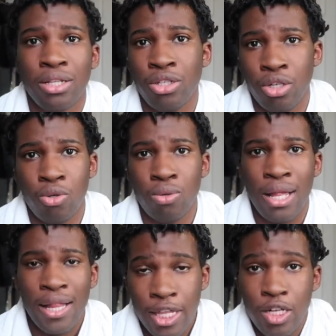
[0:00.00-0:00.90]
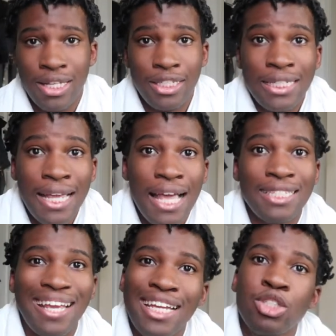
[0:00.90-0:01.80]
you know. She
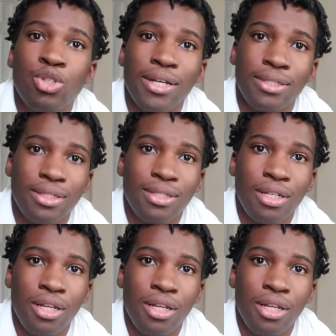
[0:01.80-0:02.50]
has interest.